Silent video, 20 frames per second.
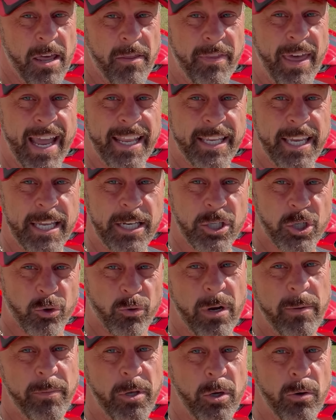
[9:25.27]
that
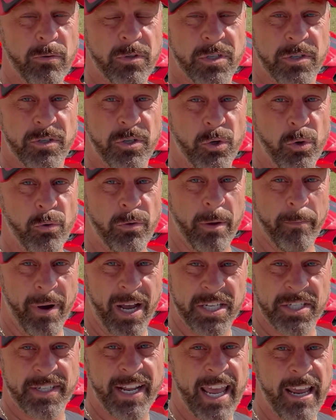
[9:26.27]
contribute to the
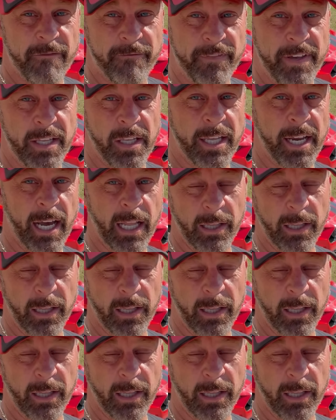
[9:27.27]
Mustang feeling